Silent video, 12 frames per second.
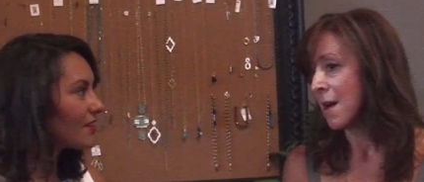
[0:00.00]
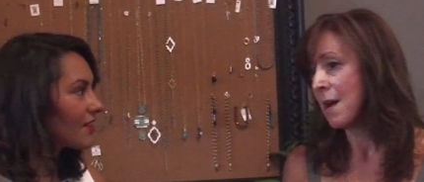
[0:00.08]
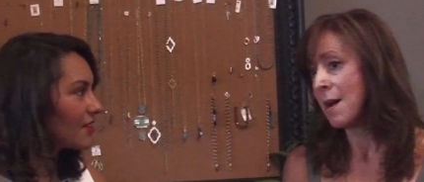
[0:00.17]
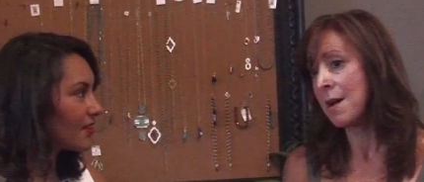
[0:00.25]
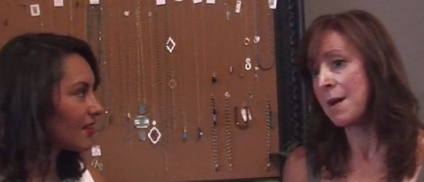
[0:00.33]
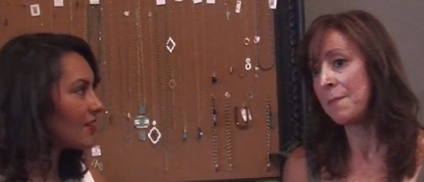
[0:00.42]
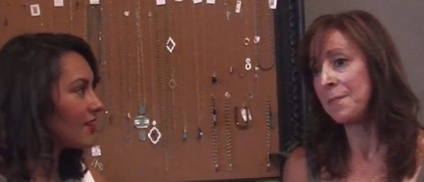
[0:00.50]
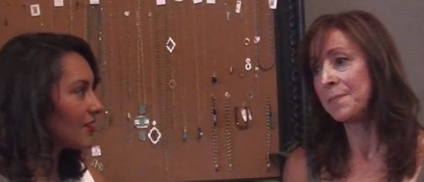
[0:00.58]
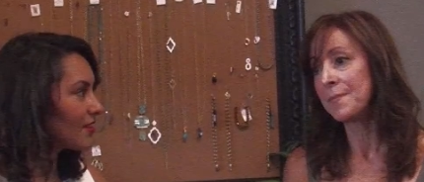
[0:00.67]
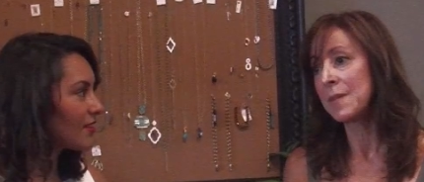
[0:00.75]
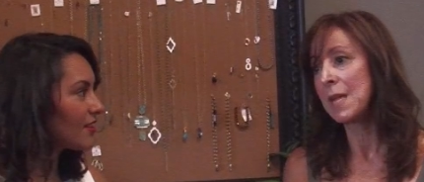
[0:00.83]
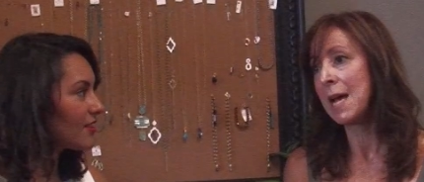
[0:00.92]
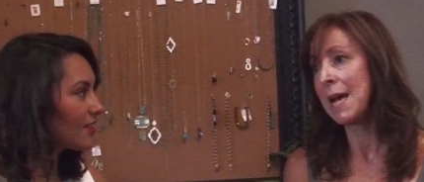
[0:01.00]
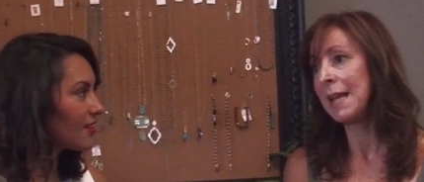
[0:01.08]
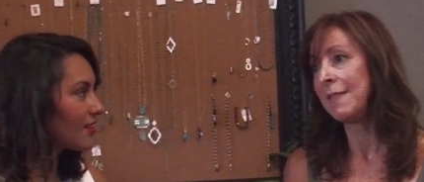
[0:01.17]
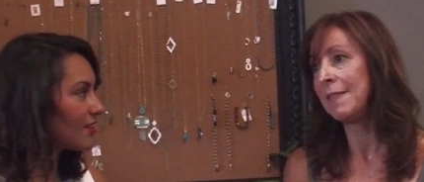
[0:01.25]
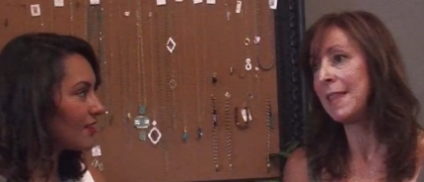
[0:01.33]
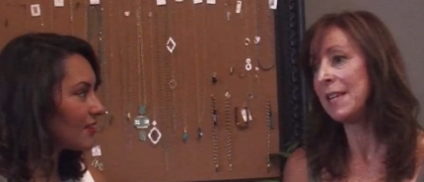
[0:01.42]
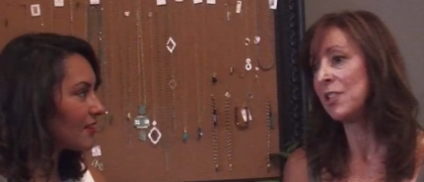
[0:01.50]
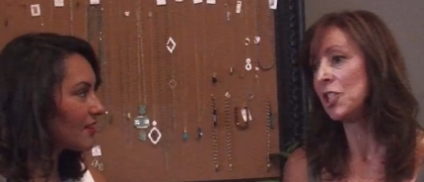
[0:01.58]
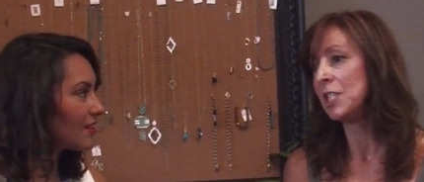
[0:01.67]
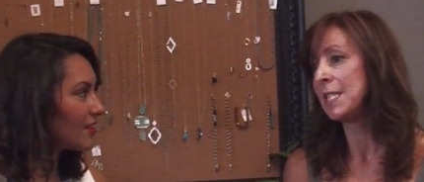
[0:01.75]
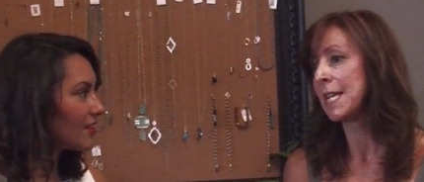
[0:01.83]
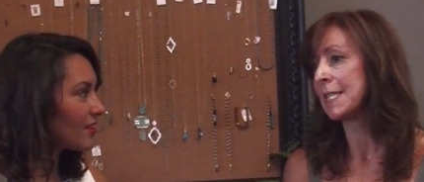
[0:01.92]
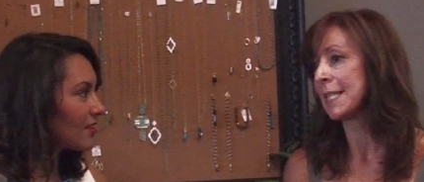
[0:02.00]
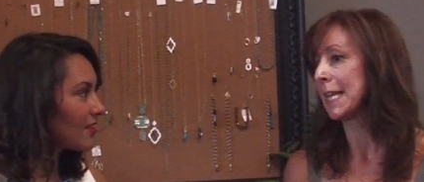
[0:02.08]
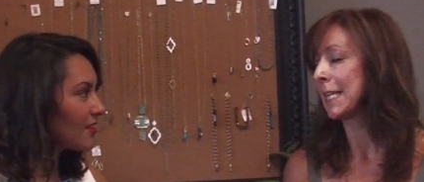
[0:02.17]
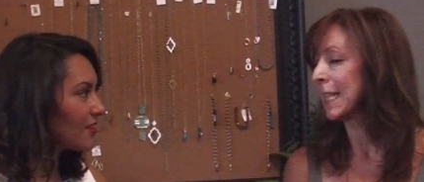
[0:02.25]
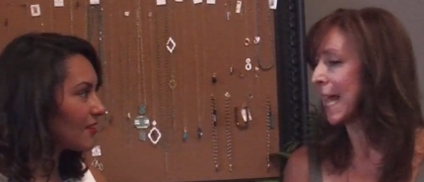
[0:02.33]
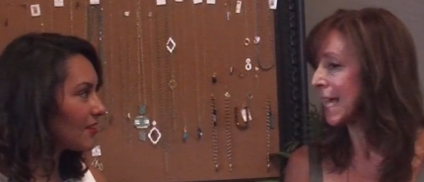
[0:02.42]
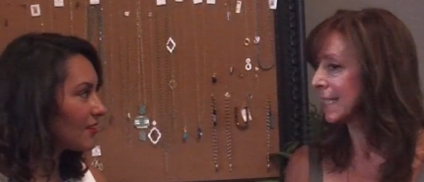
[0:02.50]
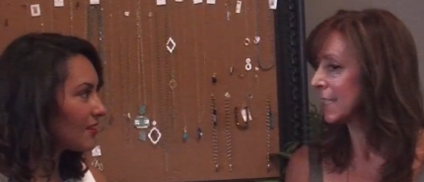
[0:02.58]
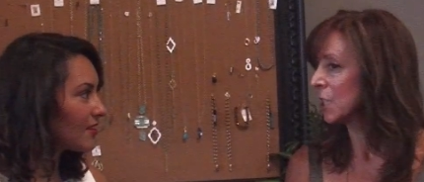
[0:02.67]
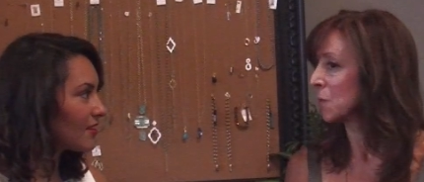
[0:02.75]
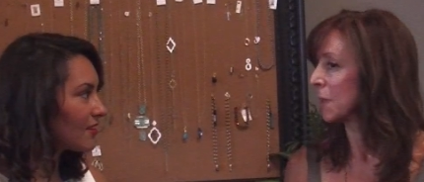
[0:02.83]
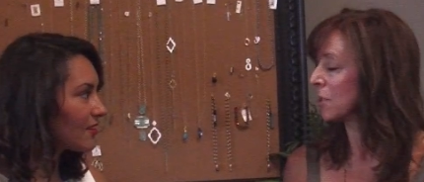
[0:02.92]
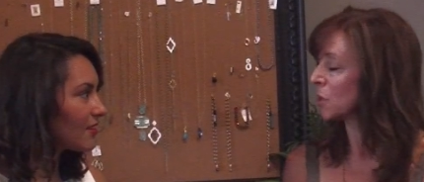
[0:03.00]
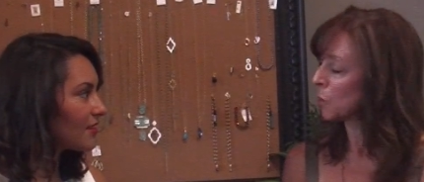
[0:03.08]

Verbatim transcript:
Speaker 1: Um, I think she does like classics with a